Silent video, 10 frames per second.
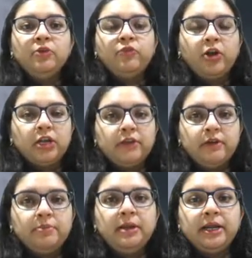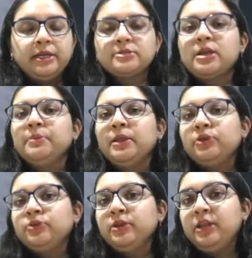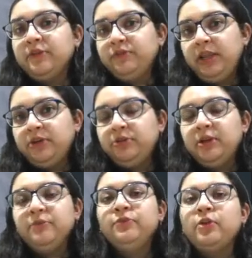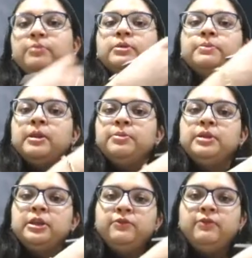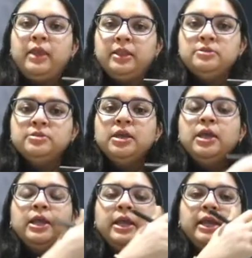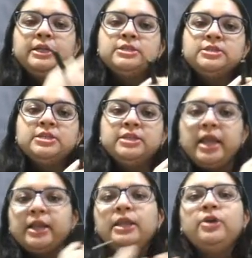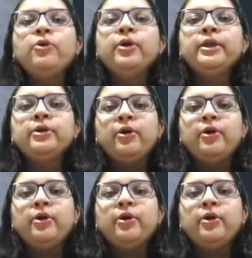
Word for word: Whatever blood is coming into the left atrium from the pulmonary veins, it is directly going